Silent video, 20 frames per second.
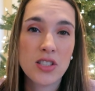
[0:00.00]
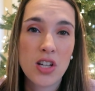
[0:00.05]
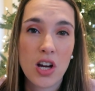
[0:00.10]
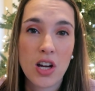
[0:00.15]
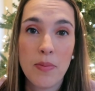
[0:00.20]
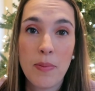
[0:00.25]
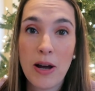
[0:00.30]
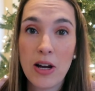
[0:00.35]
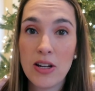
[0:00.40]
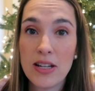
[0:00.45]
to
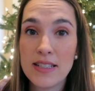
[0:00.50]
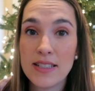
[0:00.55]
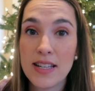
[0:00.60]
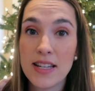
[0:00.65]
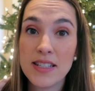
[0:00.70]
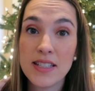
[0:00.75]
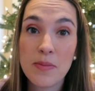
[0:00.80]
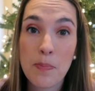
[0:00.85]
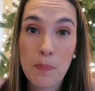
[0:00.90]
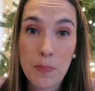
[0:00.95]
talk about is
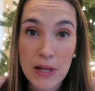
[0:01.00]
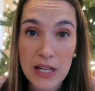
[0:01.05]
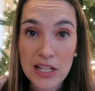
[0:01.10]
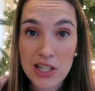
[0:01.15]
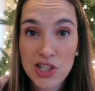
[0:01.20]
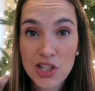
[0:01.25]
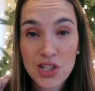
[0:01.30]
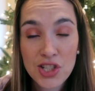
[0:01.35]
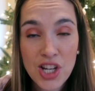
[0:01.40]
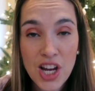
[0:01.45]
his
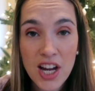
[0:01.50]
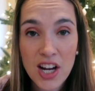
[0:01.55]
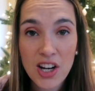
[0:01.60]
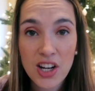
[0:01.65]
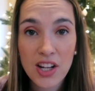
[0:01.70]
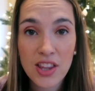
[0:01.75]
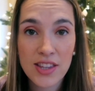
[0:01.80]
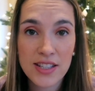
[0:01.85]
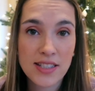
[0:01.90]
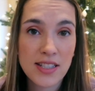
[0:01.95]
beach
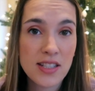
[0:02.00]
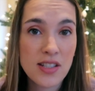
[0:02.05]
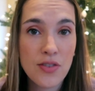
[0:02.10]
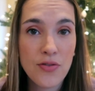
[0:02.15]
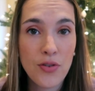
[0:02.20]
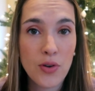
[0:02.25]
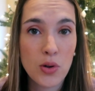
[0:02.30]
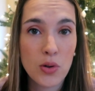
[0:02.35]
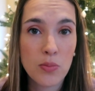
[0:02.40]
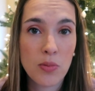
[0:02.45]
chair. This this is a
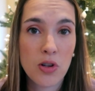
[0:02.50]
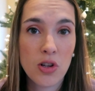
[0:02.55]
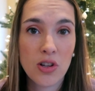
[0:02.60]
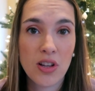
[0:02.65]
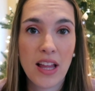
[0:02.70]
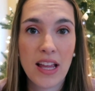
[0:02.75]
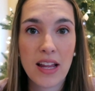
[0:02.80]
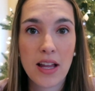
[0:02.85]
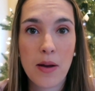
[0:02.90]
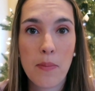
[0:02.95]
foldable,
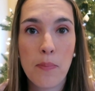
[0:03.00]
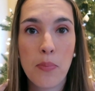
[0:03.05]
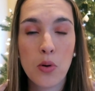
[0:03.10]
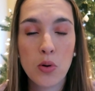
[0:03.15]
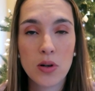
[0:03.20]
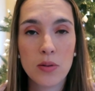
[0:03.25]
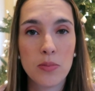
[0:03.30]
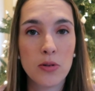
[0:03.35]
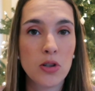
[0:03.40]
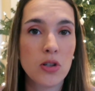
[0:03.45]
like
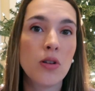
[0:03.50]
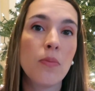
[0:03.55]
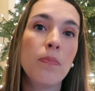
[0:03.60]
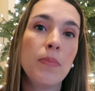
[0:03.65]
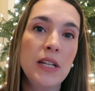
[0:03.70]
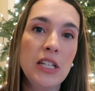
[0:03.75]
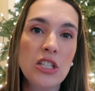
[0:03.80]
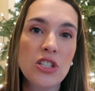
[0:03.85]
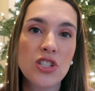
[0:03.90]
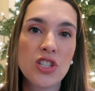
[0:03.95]
portable
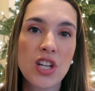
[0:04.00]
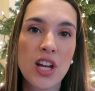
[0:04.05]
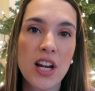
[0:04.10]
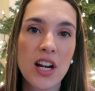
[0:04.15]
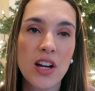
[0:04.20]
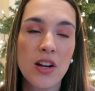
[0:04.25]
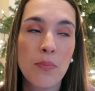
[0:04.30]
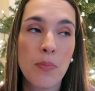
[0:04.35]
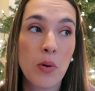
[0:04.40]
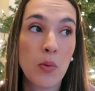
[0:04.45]
beach
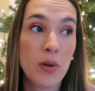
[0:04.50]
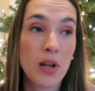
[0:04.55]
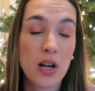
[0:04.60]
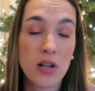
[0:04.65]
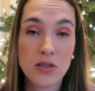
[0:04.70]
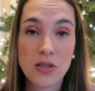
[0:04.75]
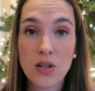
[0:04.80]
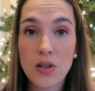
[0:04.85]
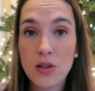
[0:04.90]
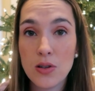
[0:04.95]
chair, but we
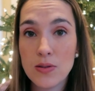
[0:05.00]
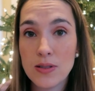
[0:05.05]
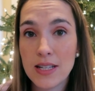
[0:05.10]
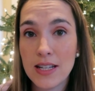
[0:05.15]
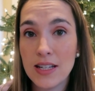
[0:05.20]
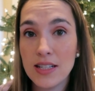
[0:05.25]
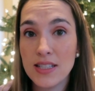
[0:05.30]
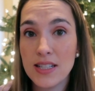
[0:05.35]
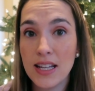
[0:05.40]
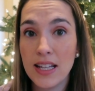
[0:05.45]
also use
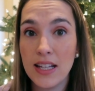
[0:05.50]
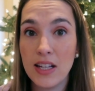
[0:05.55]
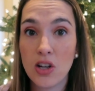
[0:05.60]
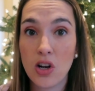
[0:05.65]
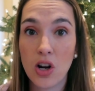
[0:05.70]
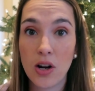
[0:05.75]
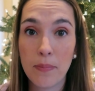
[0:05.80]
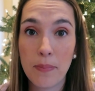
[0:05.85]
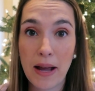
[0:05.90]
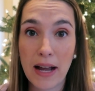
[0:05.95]
it in
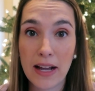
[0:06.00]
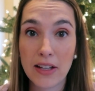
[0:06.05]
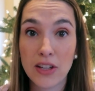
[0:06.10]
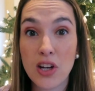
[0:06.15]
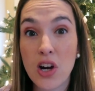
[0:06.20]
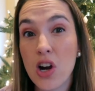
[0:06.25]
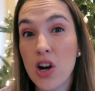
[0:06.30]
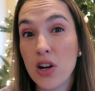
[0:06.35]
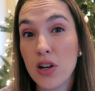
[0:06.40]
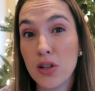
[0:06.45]
our
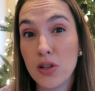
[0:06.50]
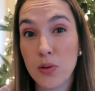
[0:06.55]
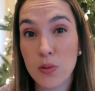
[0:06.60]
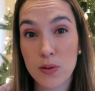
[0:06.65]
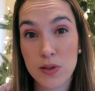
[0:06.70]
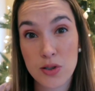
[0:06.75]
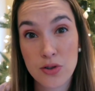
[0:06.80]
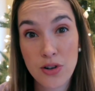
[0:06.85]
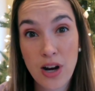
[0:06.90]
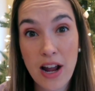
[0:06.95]
backyard
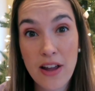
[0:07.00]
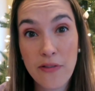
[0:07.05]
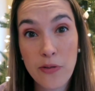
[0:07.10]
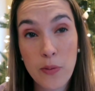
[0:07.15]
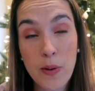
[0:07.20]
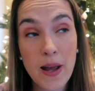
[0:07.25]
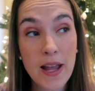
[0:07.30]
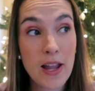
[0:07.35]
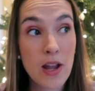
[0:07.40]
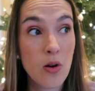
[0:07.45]
or
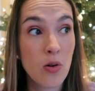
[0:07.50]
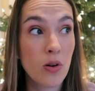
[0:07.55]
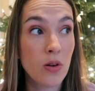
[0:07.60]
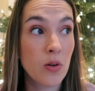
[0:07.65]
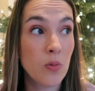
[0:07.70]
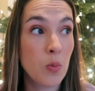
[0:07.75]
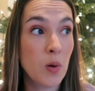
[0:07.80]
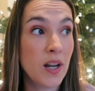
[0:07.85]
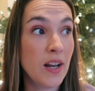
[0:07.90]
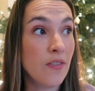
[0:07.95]
driveway
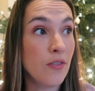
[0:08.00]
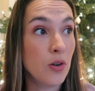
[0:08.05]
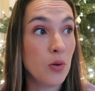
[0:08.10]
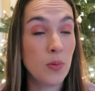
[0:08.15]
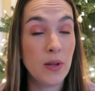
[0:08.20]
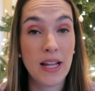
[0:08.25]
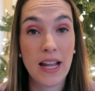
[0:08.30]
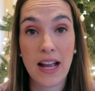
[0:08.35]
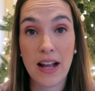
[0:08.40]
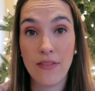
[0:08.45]
or whenever
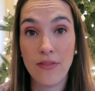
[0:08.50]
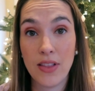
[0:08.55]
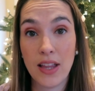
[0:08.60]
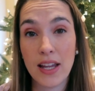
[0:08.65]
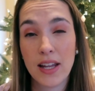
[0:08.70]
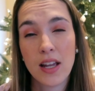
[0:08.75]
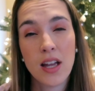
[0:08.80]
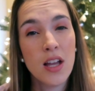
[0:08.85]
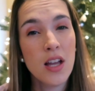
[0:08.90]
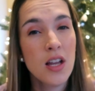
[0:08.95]
we have
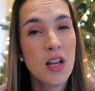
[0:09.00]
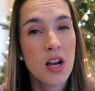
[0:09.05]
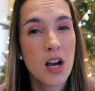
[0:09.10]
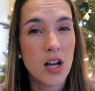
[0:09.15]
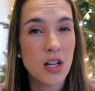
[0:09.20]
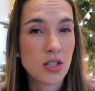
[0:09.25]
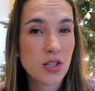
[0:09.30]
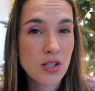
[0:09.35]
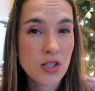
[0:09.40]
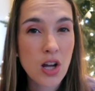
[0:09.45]
like
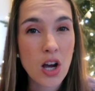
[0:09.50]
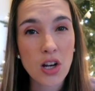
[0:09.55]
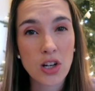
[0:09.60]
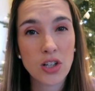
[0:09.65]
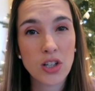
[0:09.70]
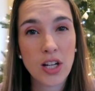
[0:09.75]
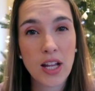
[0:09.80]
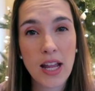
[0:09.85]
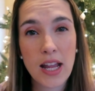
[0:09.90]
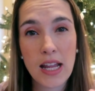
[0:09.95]
a
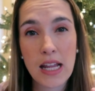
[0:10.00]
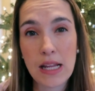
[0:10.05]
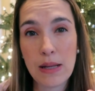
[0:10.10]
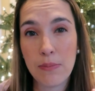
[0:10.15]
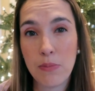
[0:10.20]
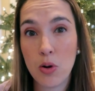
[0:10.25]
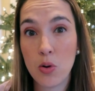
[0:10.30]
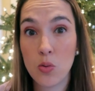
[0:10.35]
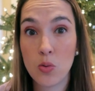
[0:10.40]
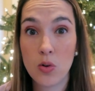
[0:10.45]
soccer
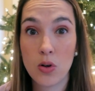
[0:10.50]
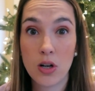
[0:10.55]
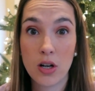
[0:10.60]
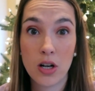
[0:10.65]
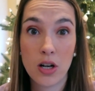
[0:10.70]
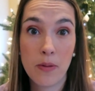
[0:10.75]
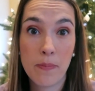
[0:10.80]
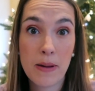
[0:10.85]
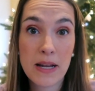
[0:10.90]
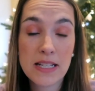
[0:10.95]
game
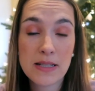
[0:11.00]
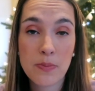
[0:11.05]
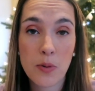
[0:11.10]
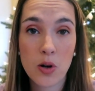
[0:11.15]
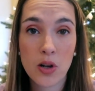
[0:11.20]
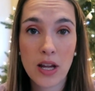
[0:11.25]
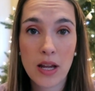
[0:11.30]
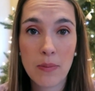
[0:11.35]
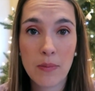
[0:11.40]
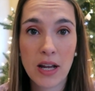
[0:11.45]
or
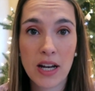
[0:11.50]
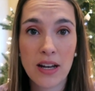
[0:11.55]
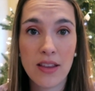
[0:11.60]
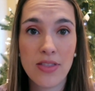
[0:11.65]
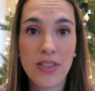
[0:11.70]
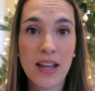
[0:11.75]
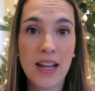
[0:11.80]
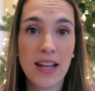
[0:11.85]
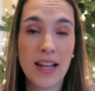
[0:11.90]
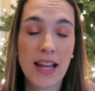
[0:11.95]
baseball game kind of
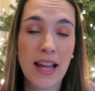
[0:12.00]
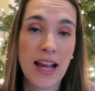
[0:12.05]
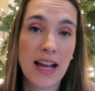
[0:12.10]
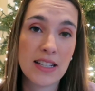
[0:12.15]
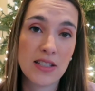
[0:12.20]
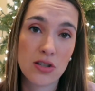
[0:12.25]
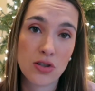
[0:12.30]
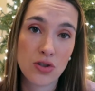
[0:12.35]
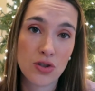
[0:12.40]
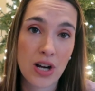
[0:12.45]
thing. It
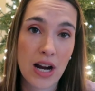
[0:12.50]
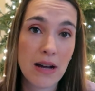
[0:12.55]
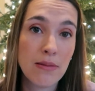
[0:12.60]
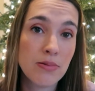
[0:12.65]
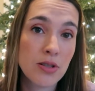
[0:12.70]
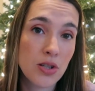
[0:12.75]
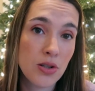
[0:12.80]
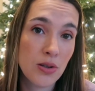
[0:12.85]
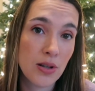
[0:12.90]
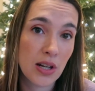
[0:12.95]
has a
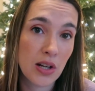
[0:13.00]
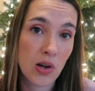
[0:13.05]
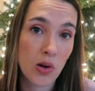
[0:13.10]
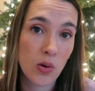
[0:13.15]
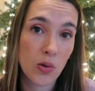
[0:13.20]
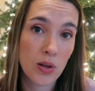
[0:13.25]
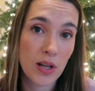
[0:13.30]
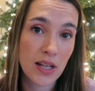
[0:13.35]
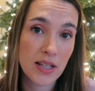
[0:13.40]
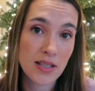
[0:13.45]
strap so you can
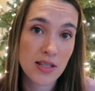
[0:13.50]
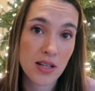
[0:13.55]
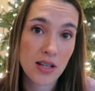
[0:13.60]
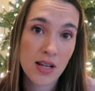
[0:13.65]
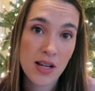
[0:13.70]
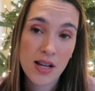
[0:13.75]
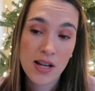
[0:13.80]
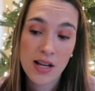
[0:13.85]
hold it